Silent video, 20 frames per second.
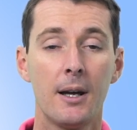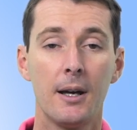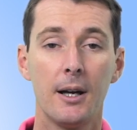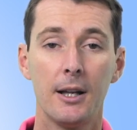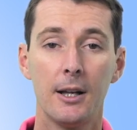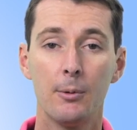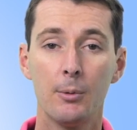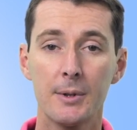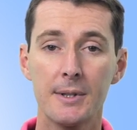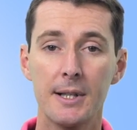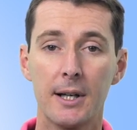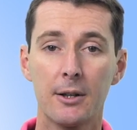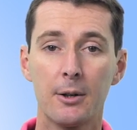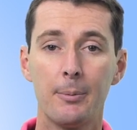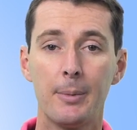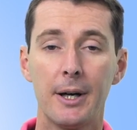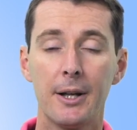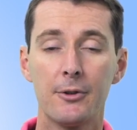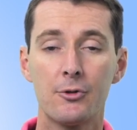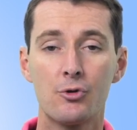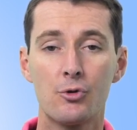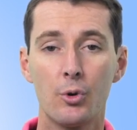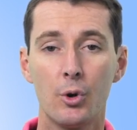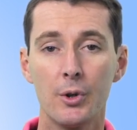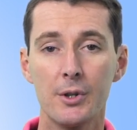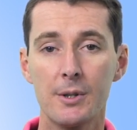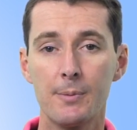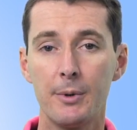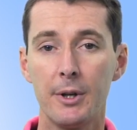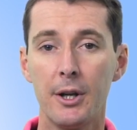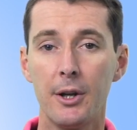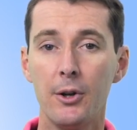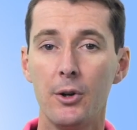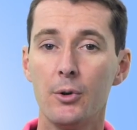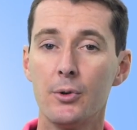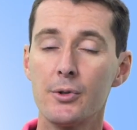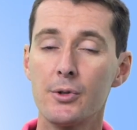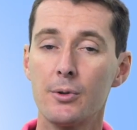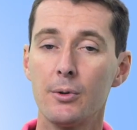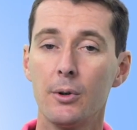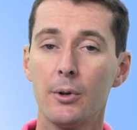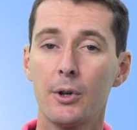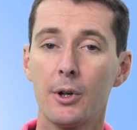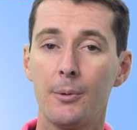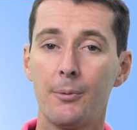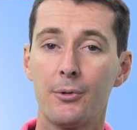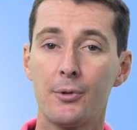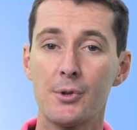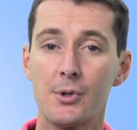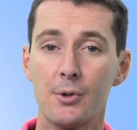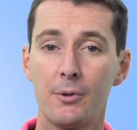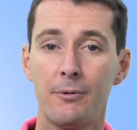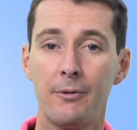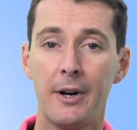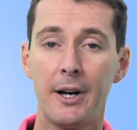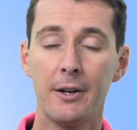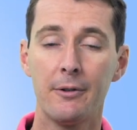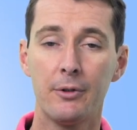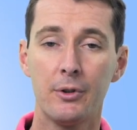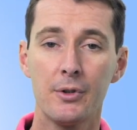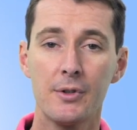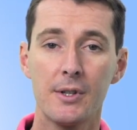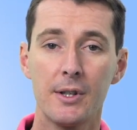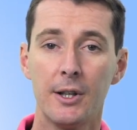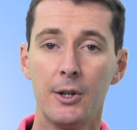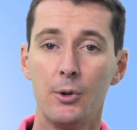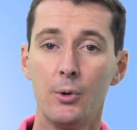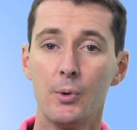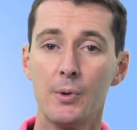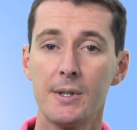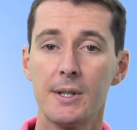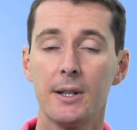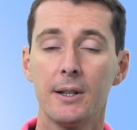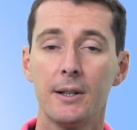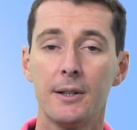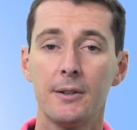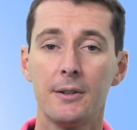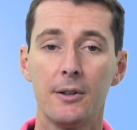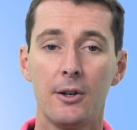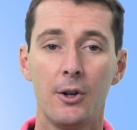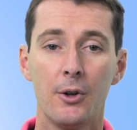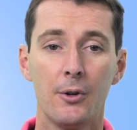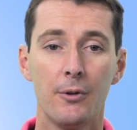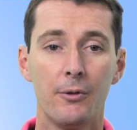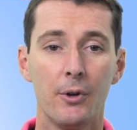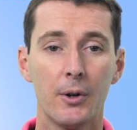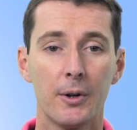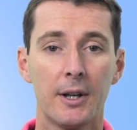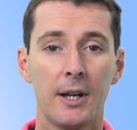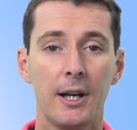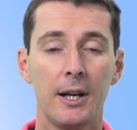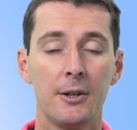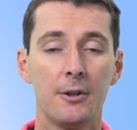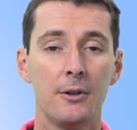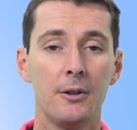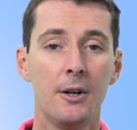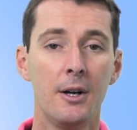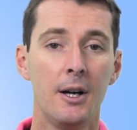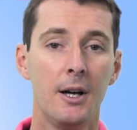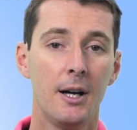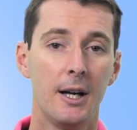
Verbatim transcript: And then we'll talk about drones being used to look up for survivors in New Zealand on a volcano.